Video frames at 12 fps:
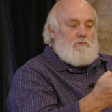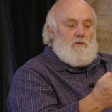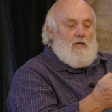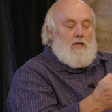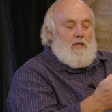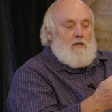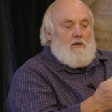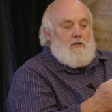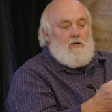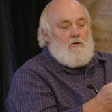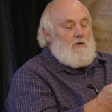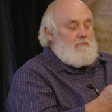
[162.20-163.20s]
uh,
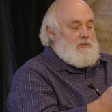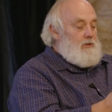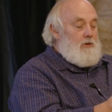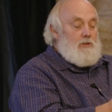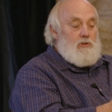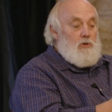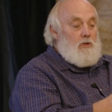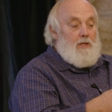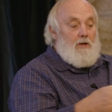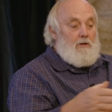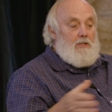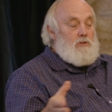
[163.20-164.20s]
you're obviously not enjoying
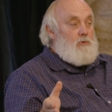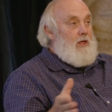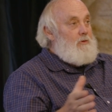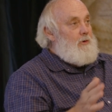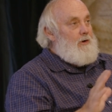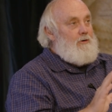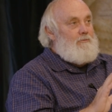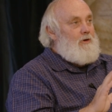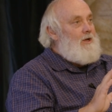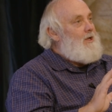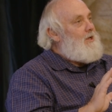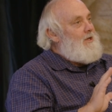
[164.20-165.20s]
that, I'll get you another one. And i
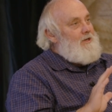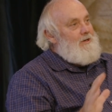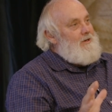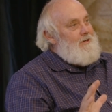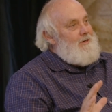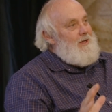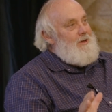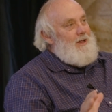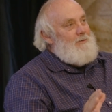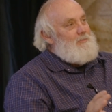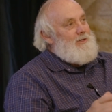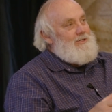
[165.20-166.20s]
go, no,
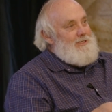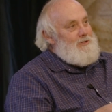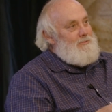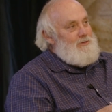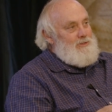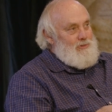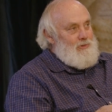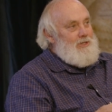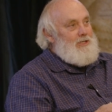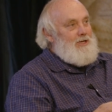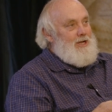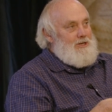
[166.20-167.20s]
no, please, I'm
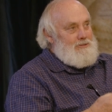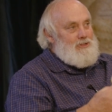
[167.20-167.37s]
enjoying the nose